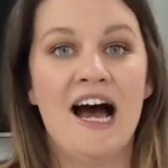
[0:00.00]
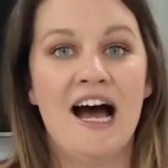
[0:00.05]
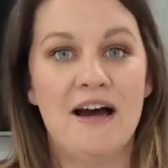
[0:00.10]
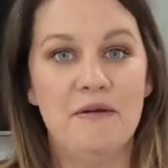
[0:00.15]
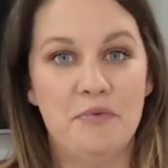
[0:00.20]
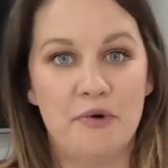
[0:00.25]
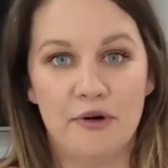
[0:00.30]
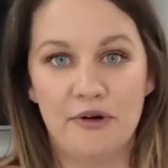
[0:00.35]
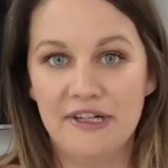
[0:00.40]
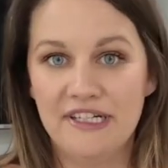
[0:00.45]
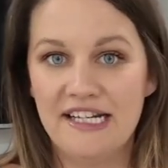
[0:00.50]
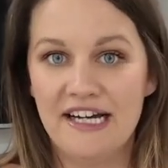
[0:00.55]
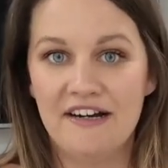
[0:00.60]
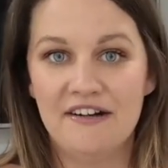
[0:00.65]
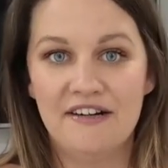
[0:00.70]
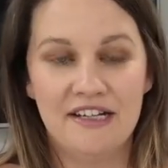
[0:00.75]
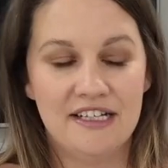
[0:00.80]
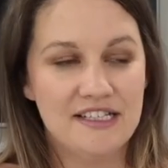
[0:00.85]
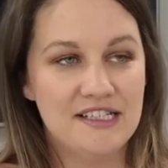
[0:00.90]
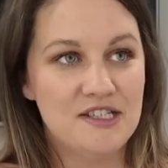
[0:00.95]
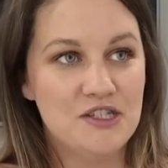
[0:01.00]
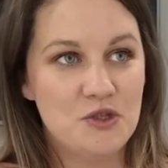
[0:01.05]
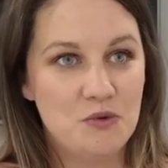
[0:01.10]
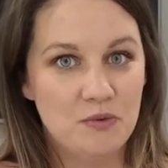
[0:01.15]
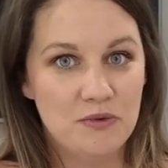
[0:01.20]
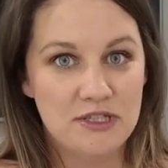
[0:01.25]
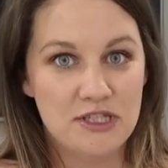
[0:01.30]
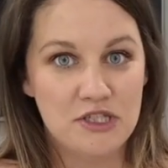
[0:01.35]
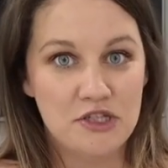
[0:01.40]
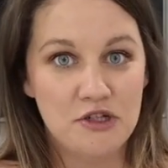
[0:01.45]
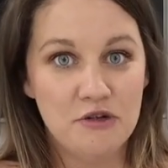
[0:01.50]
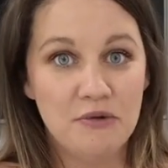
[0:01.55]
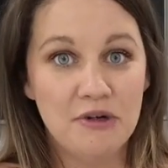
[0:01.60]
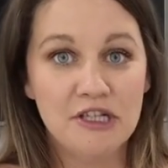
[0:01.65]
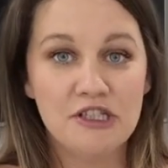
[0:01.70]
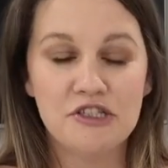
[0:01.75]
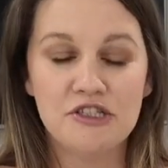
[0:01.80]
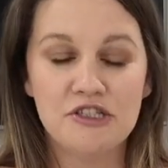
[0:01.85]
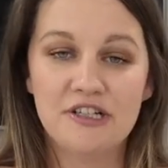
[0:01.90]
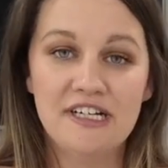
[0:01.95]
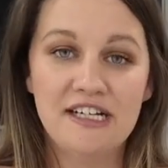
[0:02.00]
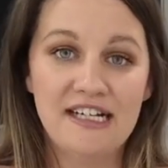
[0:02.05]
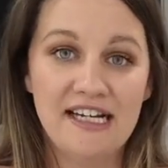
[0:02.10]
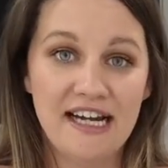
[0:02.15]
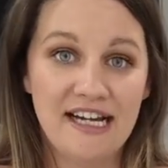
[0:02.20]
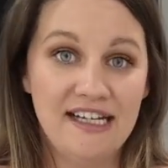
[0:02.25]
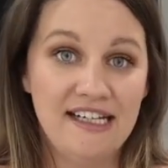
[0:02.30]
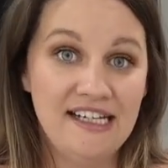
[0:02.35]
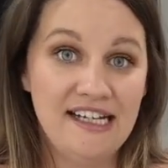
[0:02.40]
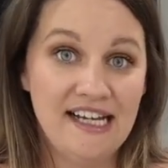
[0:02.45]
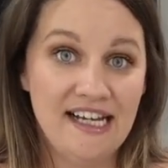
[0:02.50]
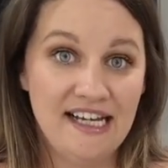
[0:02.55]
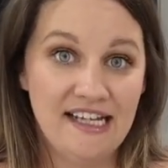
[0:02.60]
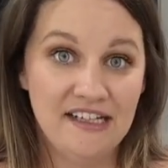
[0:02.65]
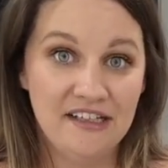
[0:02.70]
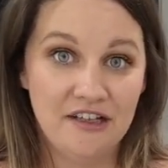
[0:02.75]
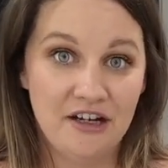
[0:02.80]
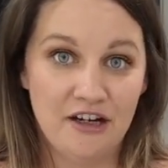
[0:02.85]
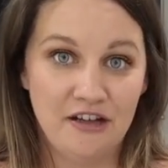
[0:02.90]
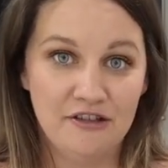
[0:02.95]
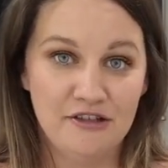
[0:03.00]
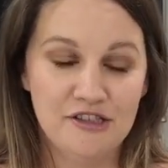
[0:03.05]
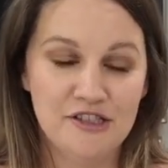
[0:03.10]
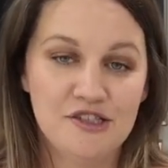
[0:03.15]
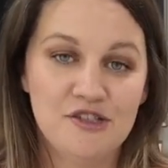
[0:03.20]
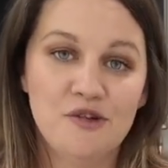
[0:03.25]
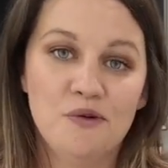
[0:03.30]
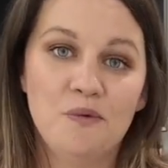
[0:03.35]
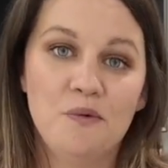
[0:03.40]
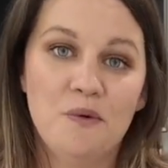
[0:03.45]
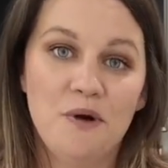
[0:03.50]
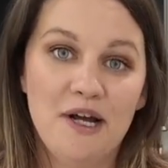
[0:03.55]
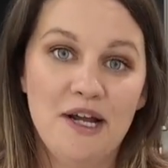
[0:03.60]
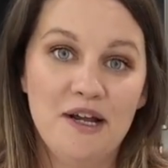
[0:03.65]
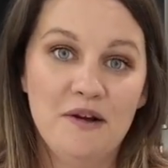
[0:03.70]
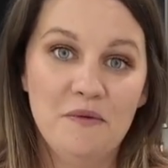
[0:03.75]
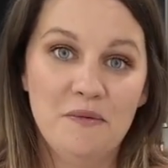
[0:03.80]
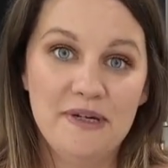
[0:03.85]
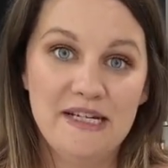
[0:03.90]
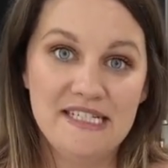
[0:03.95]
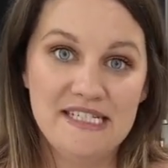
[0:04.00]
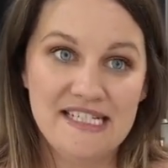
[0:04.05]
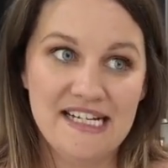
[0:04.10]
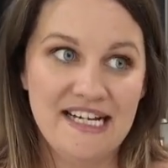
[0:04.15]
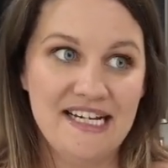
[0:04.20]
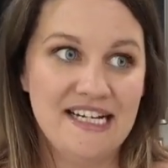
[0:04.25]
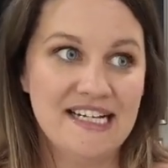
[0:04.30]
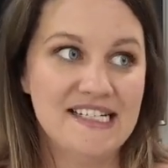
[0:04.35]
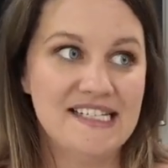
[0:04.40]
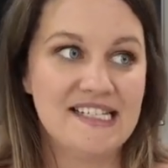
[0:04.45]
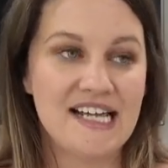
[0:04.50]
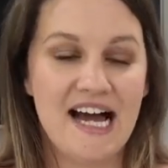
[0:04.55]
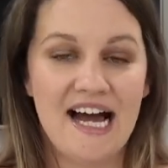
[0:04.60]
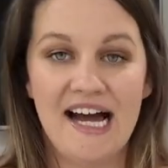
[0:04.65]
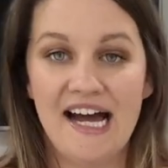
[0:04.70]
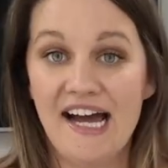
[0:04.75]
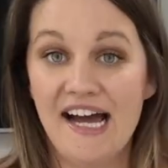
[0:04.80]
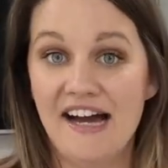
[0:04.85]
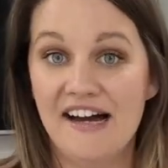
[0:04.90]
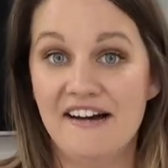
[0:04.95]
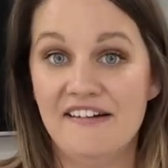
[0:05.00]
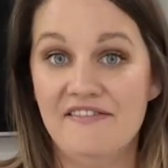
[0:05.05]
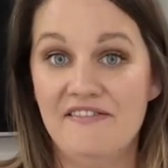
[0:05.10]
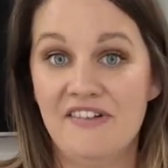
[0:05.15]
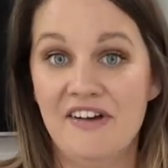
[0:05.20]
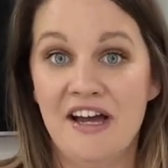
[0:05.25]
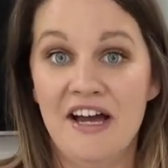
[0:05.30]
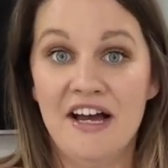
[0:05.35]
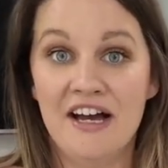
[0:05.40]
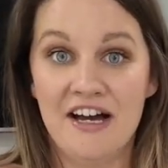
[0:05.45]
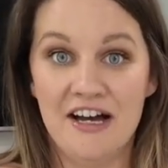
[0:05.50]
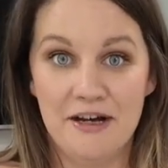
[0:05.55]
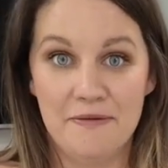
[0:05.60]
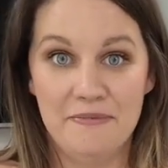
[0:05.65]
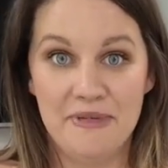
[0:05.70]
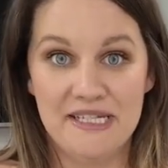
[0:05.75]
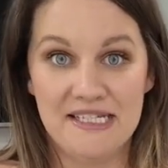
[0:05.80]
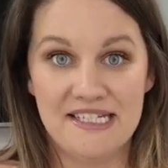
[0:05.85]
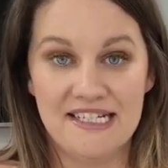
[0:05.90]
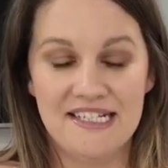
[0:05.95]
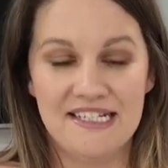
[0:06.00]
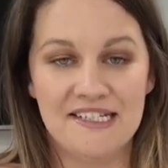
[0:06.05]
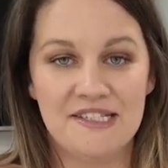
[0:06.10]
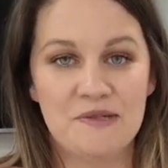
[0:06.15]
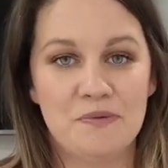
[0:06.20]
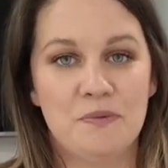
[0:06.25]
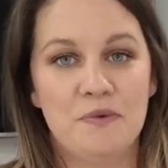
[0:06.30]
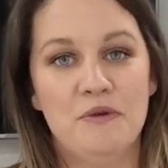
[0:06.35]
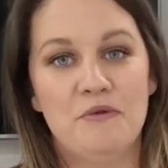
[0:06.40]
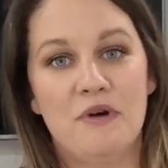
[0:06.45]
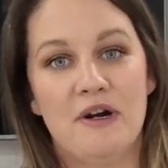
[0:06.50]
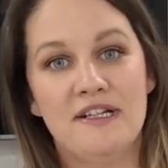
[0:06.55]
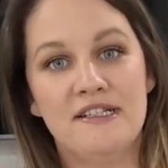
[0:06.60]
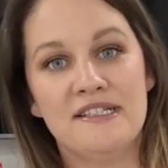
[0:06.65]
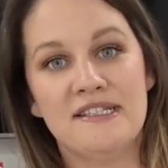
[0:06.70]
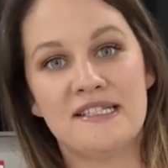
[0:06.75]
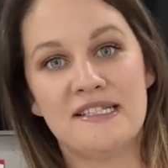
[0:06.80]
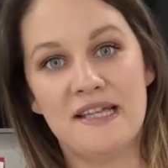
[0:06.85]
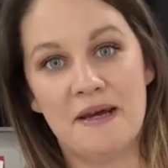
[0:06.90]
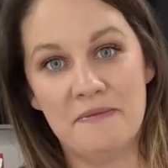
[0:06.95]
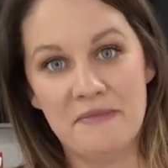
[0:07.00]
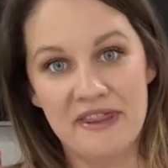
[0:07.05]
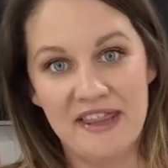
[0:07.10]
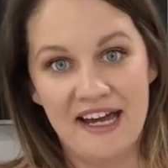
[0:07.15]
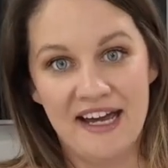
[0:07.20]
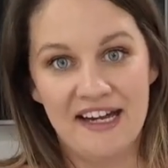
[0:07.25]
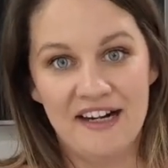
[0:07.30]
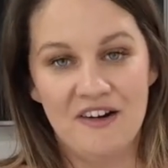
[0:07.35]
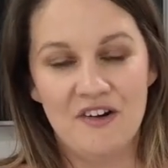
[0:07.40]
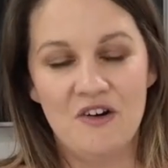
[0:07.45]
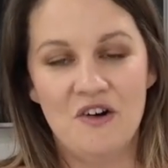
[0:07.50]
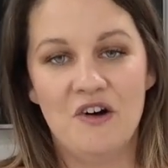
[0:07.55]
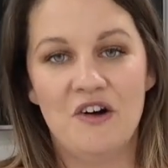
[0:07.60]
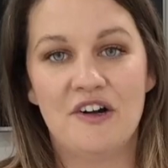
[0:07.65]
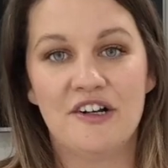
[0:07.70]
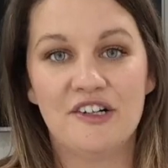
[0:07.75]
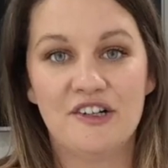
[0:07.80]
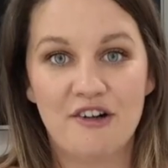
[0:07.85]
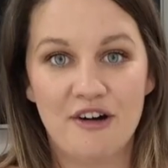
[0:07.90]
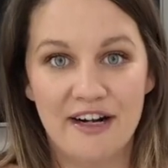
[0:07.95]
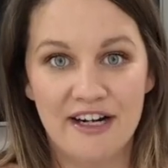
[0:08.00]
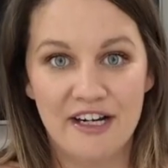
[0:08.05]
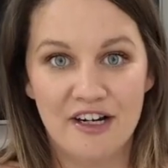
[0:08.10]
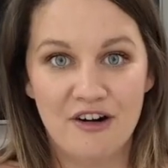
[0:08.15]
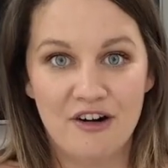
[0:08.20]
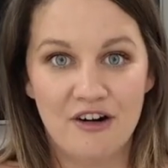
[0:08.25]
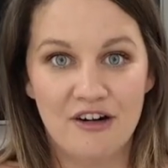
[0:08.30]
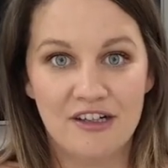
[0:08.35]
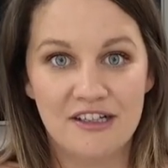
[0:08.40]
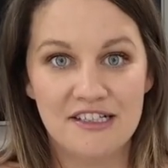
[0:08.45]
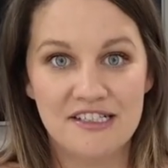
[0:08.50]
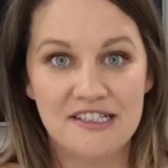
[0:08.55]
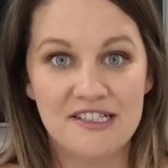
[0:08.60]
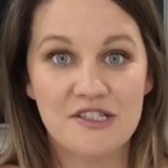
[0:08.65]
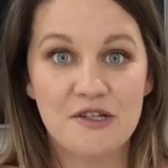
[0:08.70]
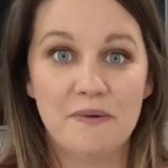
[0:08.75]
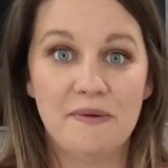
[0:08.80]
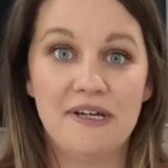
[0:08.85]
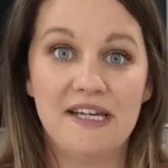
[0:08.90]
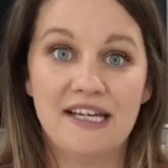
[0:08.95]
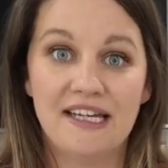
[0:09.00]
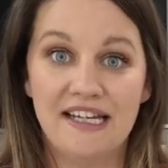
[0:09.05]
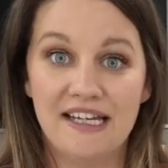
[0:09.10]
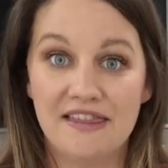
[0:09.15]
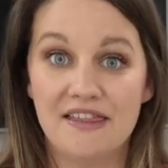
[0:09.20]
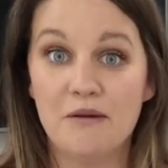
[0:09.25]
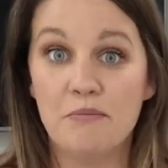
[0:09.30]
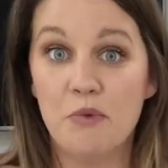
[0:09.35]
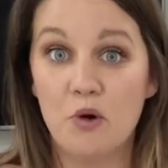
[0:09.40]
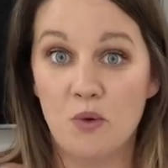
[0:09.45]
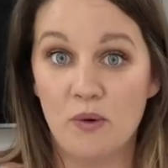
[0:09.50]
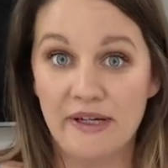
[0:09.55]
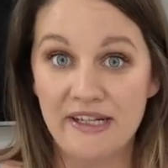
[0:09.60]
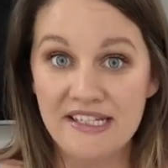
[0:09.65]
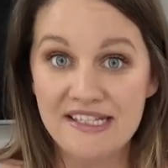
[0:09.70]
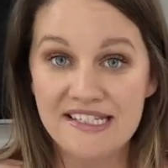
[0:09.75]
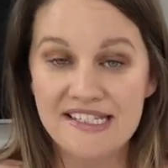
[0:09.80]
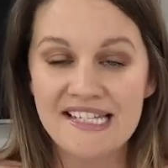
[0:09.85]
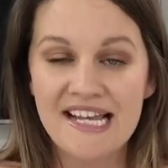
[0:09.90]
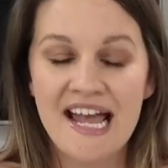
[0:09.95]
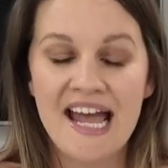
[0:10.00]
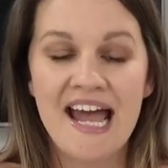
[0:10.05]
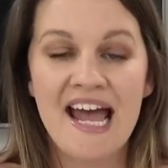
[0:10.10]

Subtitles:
I broke it down, it was $298. So what we did is I have a business, we run some of that on credit cards so we can get the points.